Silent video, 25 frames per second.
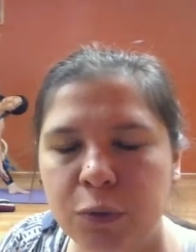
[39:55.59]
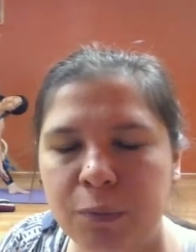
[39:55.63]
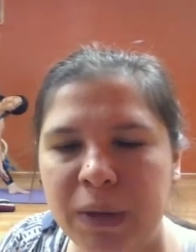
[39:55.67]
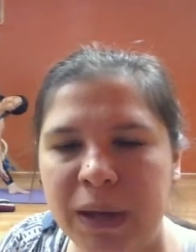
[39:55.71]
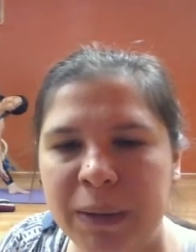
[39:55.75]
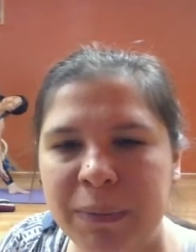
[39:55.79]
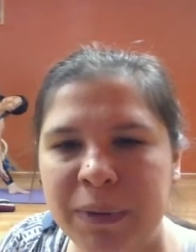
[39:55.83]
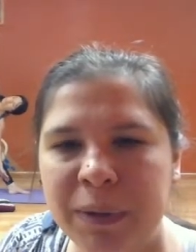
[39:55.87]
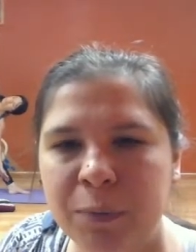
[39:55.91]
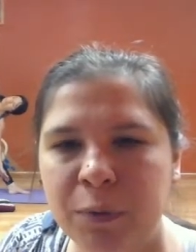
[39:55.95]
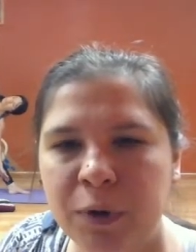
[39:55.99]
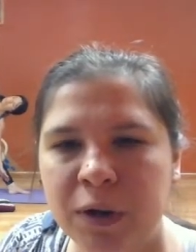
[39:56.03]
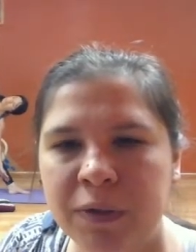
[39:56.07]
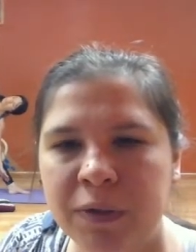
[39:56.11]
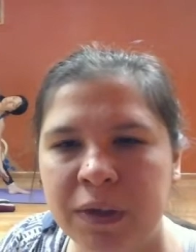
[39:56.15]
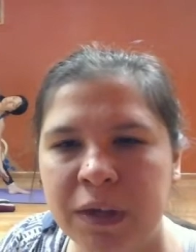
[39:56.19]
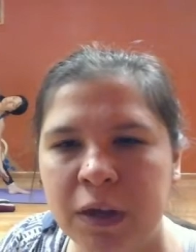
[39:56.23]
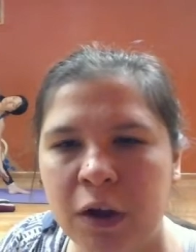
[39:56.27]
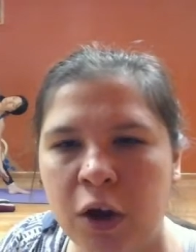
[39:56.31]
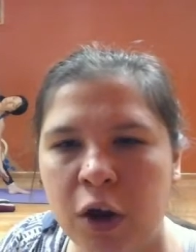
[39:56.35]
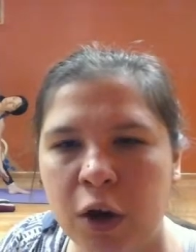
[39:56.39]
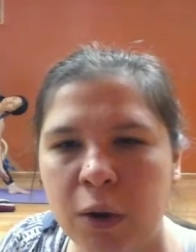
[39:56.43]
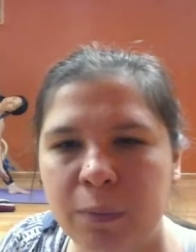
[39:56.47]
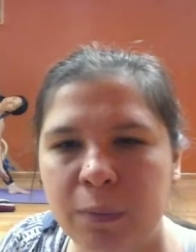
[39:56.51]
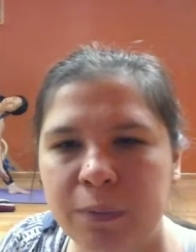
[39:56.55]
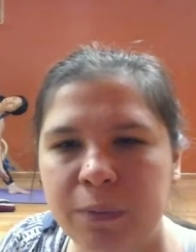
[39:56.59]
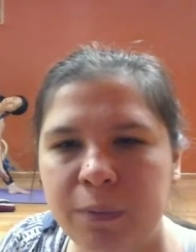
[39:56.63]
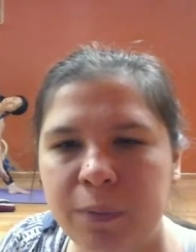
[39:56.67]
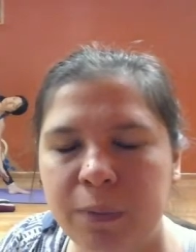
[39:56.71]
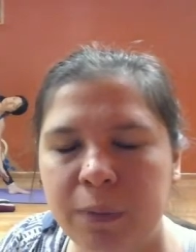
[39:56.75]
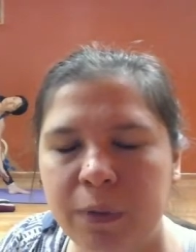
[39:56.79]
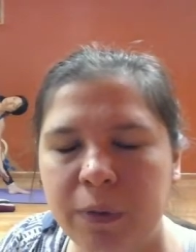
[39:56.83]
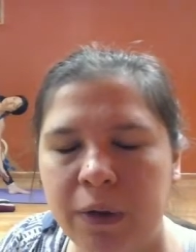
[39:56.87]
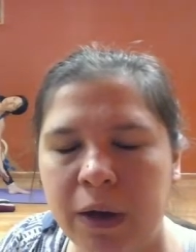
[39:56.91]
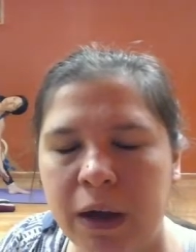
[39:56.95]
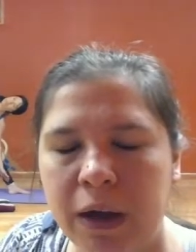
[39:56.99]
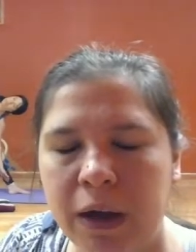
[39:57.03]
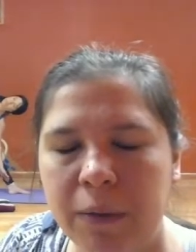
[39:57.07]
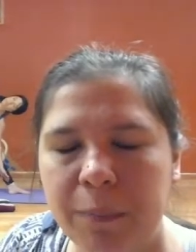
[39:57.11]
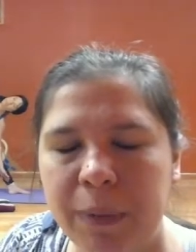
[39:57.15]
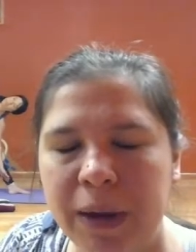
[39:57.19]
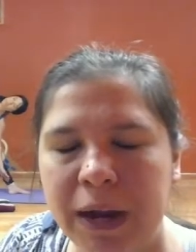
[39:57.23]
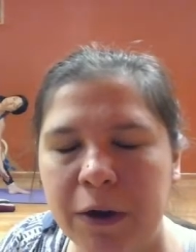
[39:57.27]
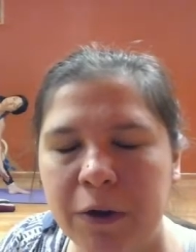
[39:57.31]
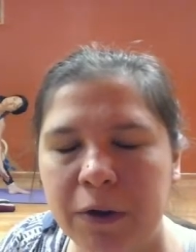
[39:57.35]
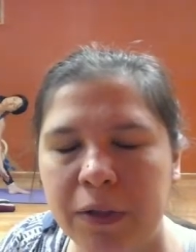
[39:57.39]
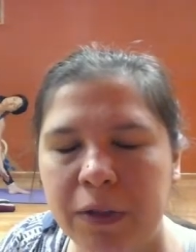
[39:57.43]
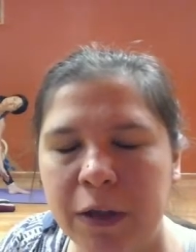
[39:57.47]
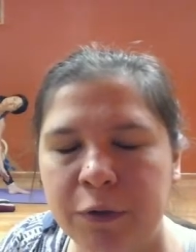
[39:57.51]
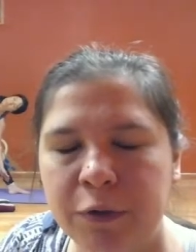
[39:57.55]
Maybe bring the arm
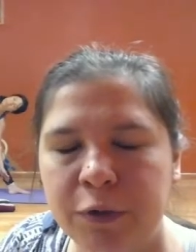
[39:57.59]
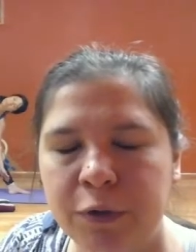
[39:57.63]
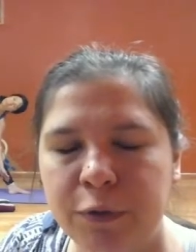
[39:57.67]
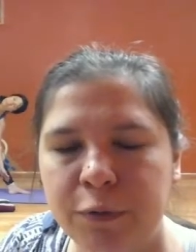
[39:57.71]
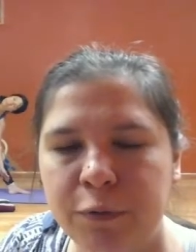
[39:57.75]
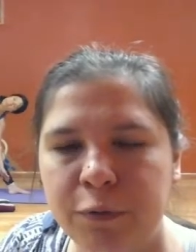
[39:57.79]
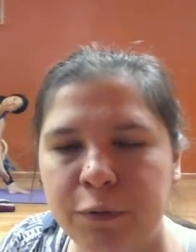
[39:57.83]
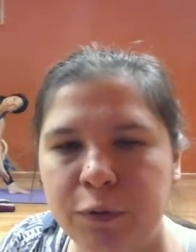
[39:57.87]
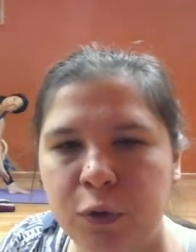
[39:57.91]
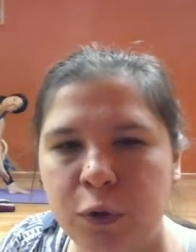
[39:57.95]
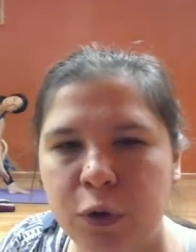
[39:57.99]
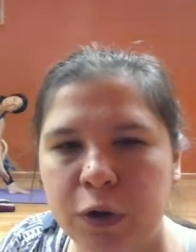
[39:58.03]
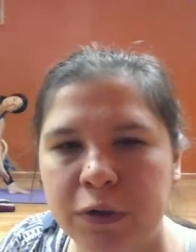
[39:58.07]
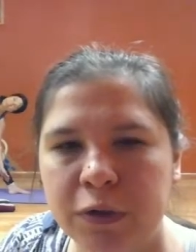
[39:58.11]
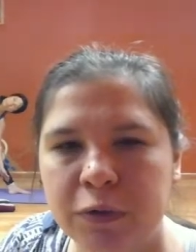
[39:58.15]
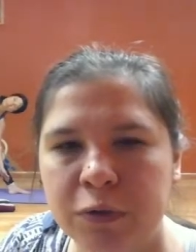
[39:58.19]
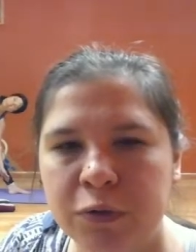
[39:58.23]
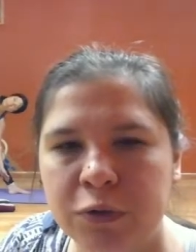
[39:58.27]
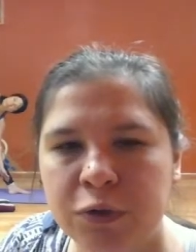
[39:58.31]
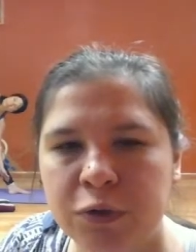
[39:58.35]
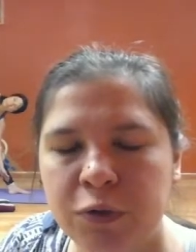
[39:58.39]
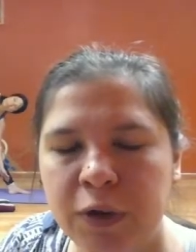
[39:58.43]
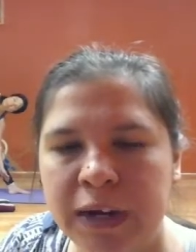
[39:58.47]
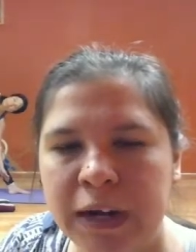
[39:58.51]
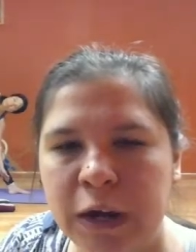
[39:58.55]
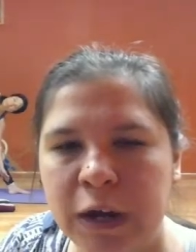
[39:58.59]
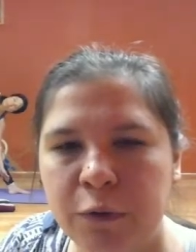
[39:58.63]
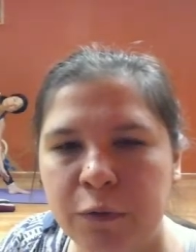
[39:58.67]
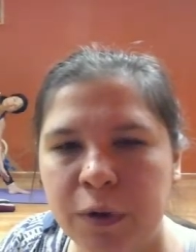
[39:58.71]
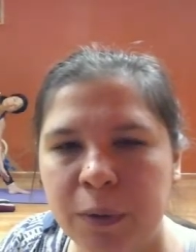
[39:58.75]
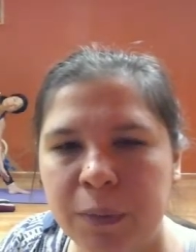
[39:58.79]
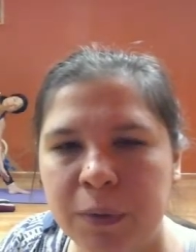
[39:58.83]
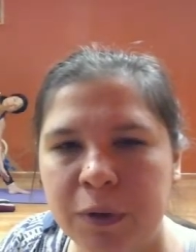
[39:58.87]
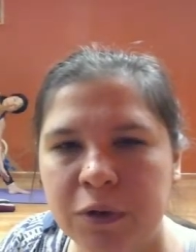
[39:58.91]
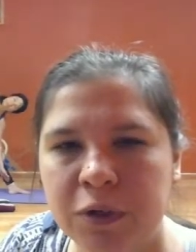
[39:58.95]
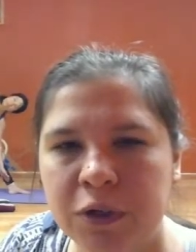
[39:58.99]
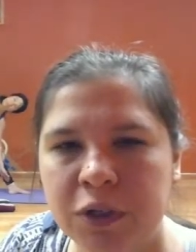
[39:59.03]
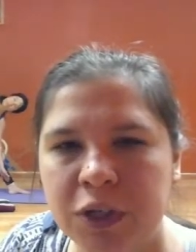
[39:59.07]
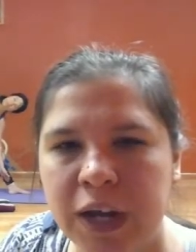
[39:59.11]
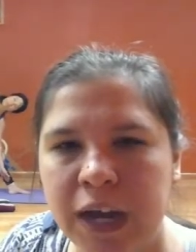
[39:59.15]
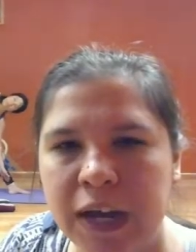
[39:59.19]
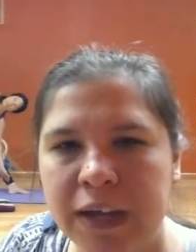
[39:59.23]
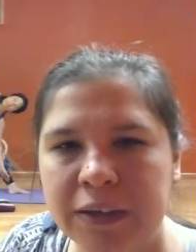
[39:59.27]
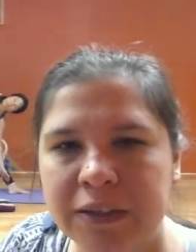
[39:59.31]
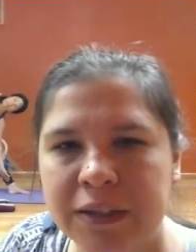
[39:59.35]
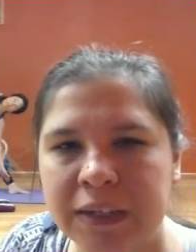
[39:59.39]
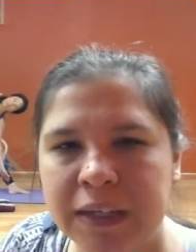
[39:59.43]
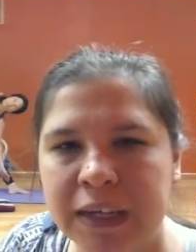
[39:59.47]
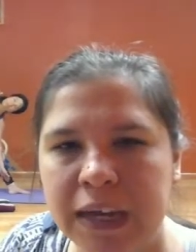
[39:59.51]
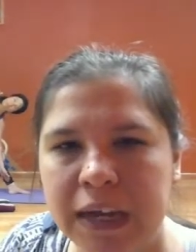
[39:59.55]
parallel to the floor, so straight out from your
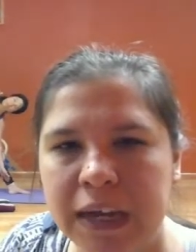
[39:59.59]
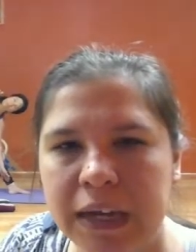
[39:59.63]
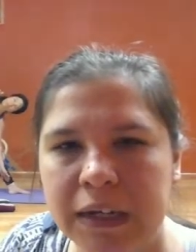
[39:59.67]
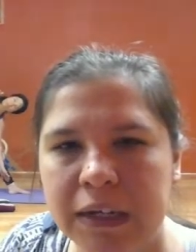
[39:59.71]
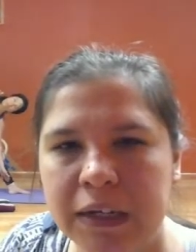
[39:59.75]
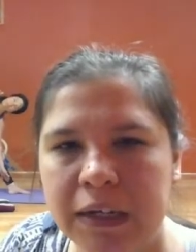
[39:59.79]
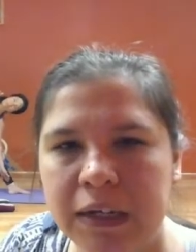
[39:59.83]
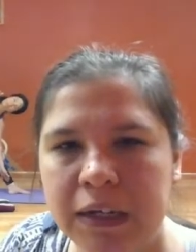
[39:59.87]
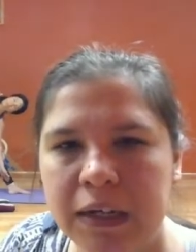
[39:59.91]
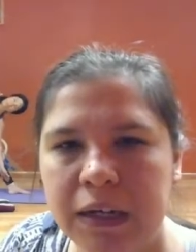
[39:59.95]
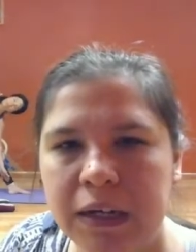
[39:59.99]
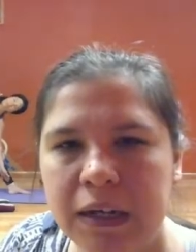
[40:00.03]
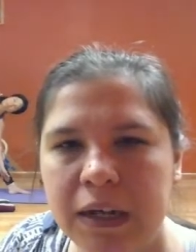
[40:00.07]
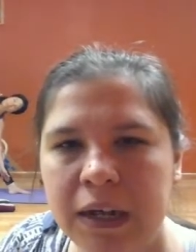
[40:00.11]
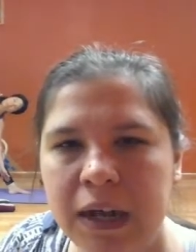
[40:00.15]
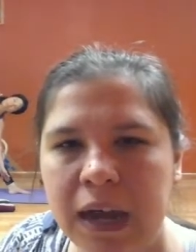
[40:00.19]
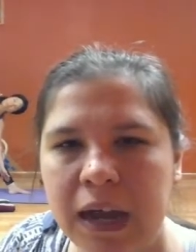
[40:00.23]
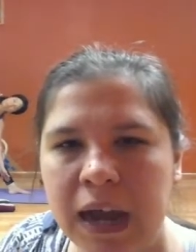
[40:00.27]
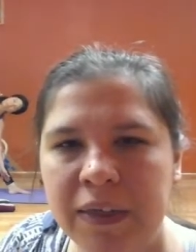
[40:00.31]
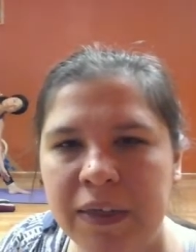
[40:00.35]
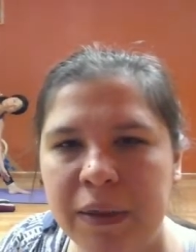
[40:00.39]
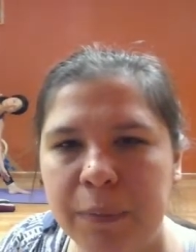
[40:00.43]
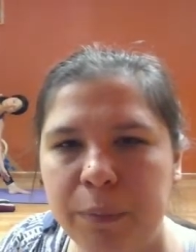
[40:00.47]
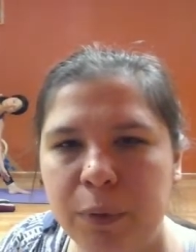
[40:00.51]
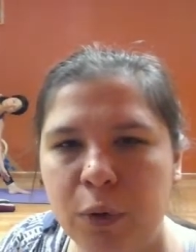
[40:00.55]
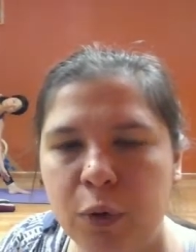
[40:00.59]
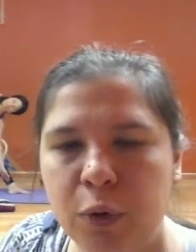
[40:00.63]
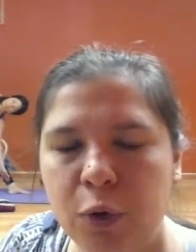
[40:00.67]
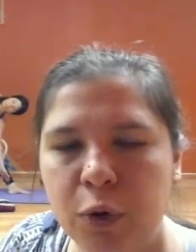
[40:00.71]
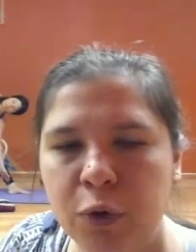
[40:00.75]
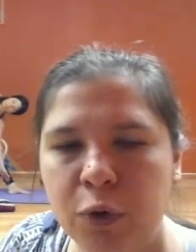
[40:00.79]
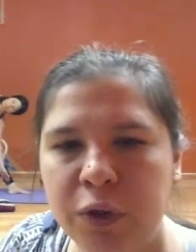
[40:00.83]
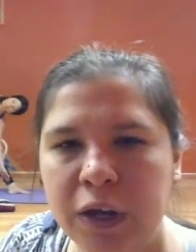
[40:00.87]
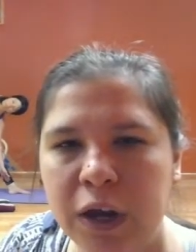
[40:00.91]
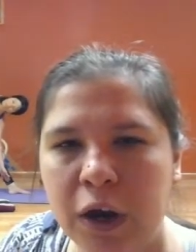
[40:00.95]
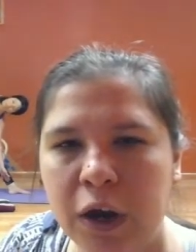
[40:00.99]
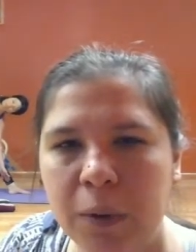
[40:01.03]
chest again. And then pull the arm